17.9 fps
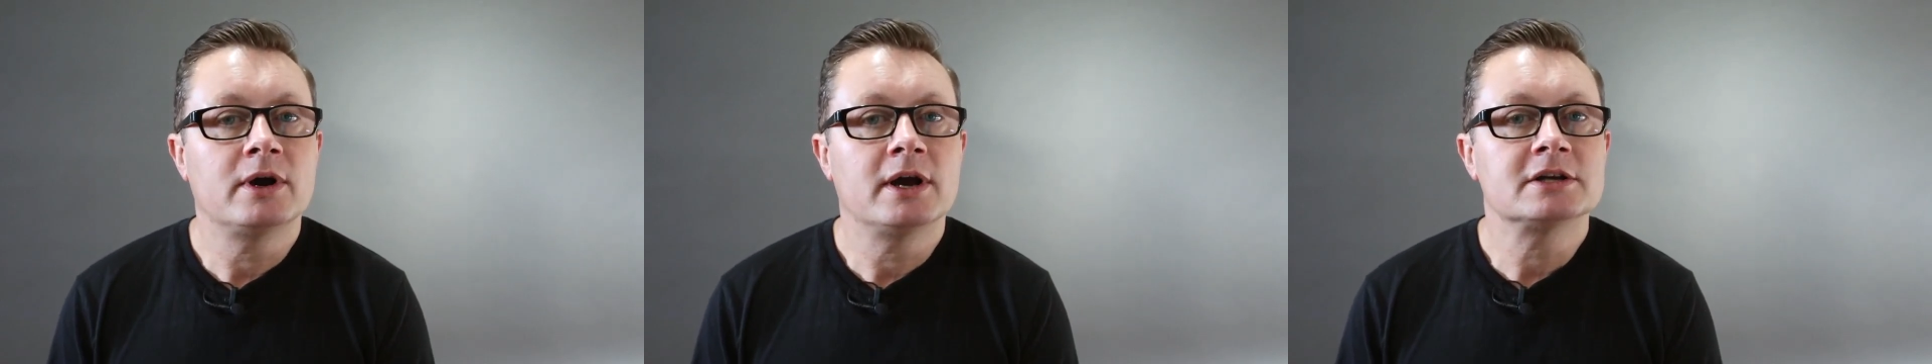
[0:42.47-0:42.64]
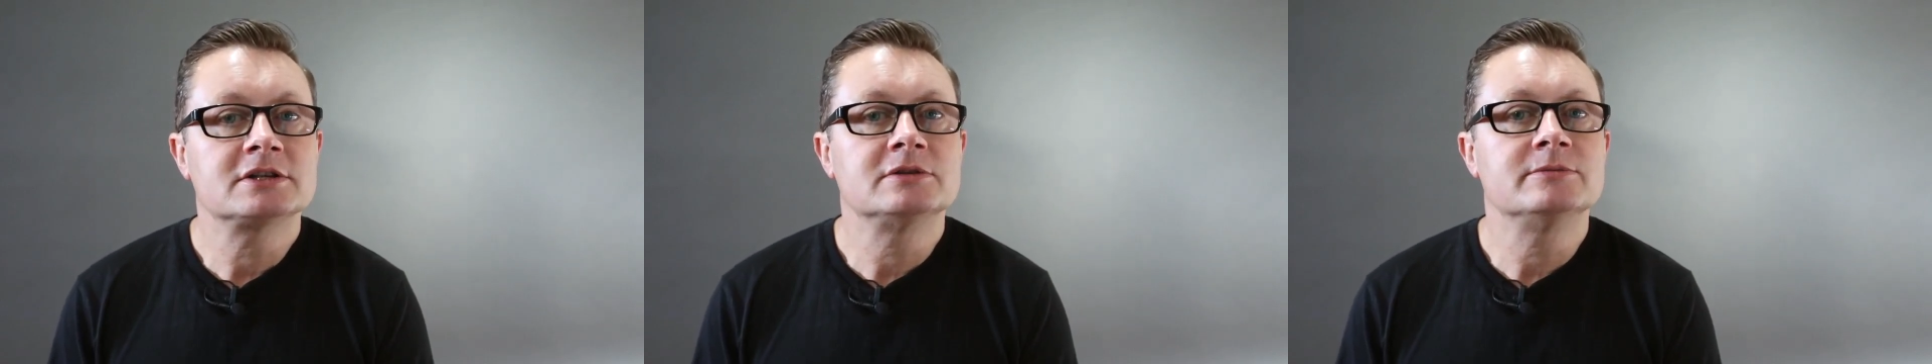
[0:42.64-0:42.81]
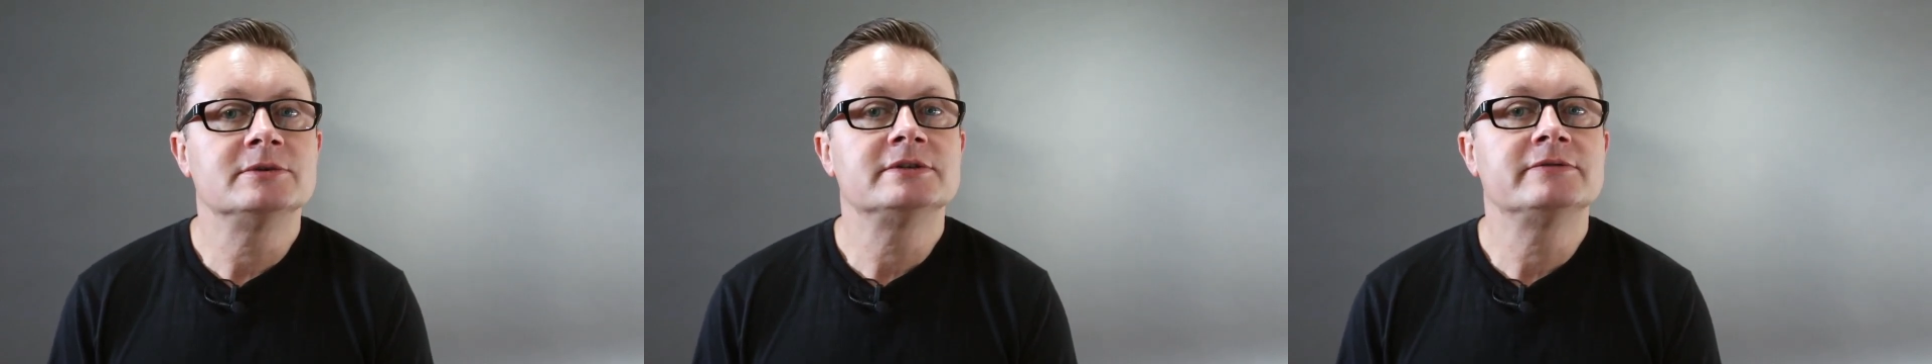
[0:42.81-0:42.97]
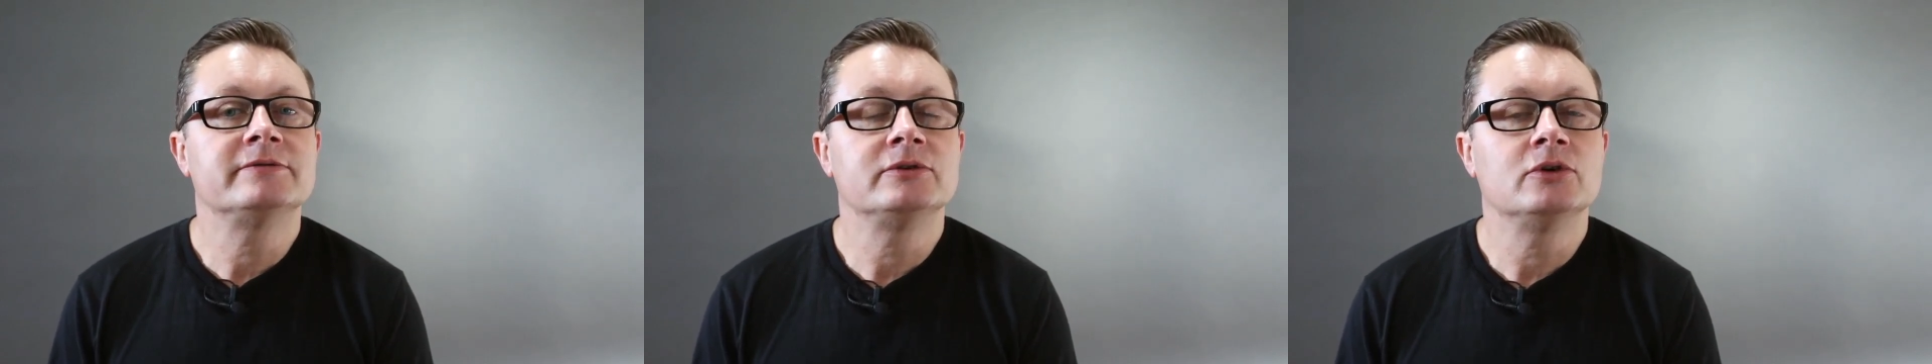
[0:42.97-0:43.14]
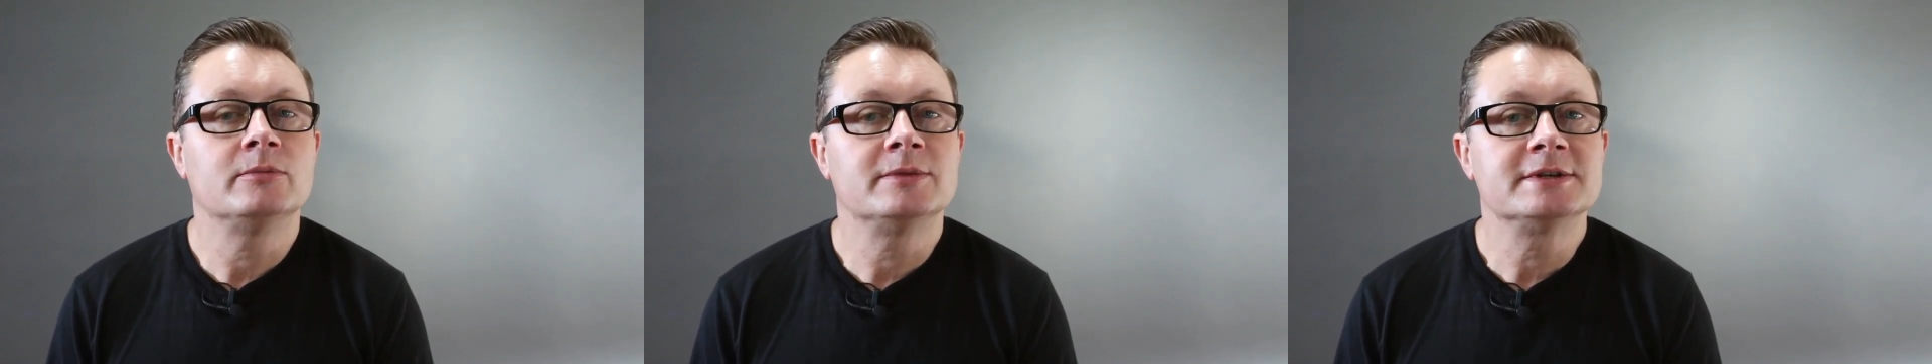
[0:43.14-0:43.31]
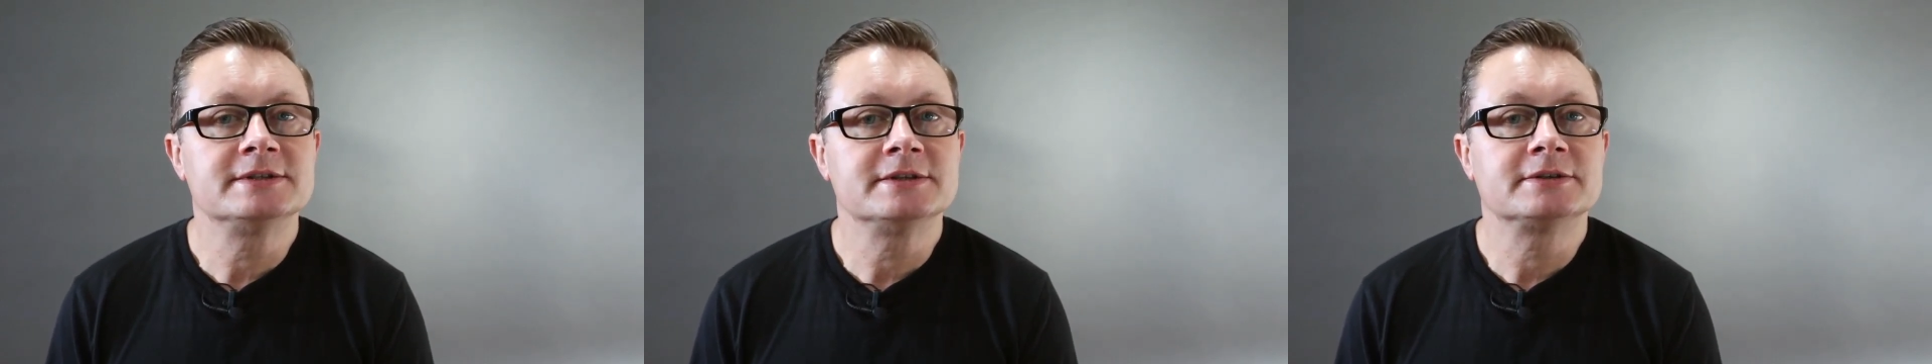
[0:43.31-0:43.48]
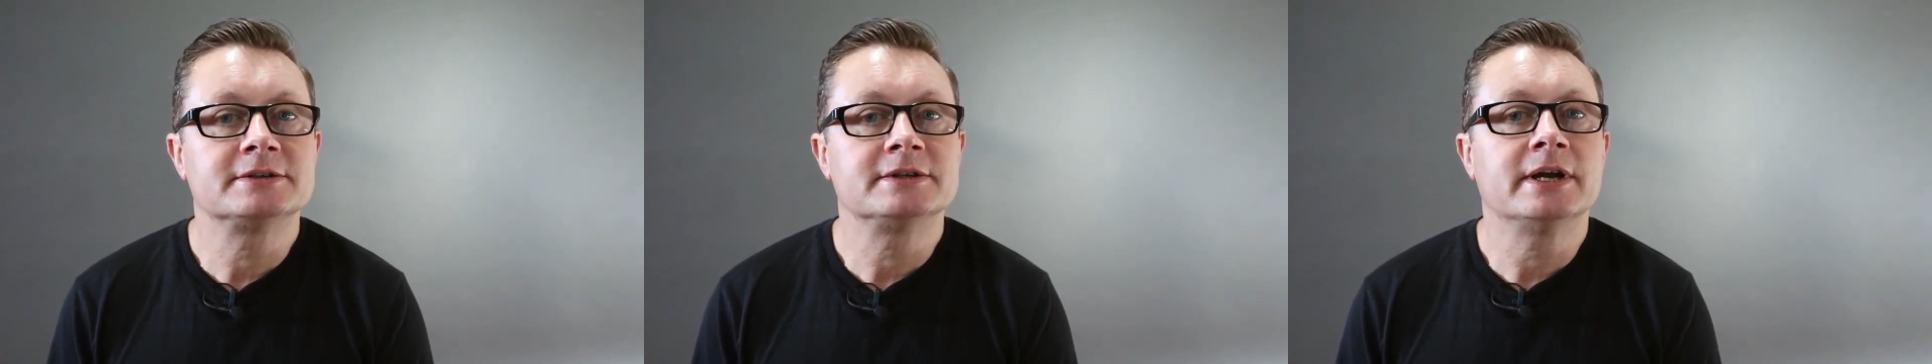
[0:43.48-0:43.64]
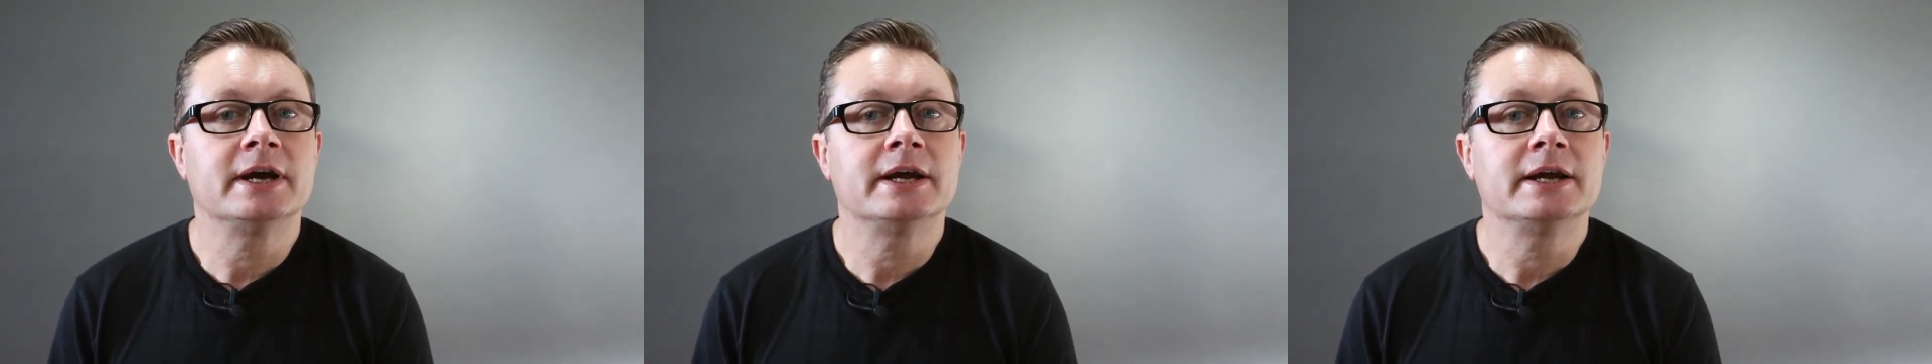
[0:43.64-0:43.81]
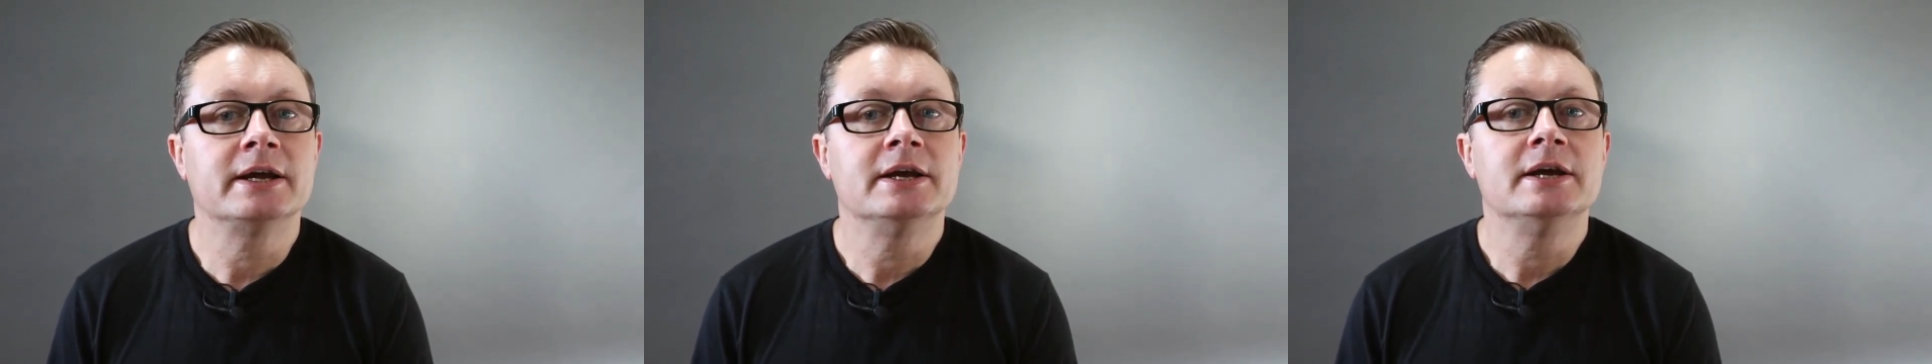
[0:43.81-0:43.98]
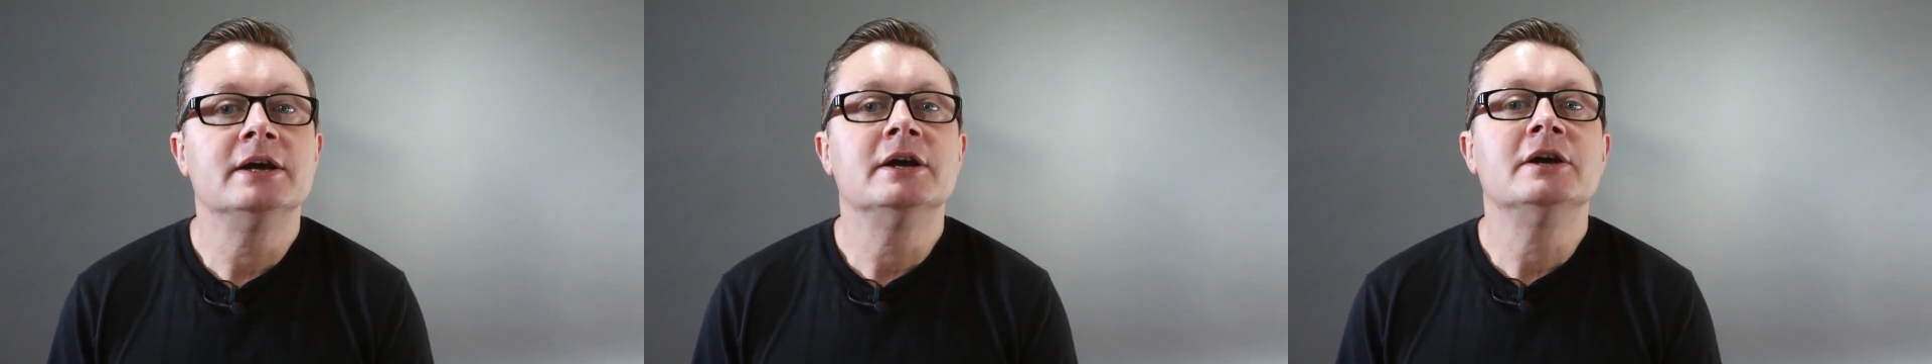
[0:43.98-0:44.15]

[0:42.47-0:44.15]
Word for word: customers for your business today.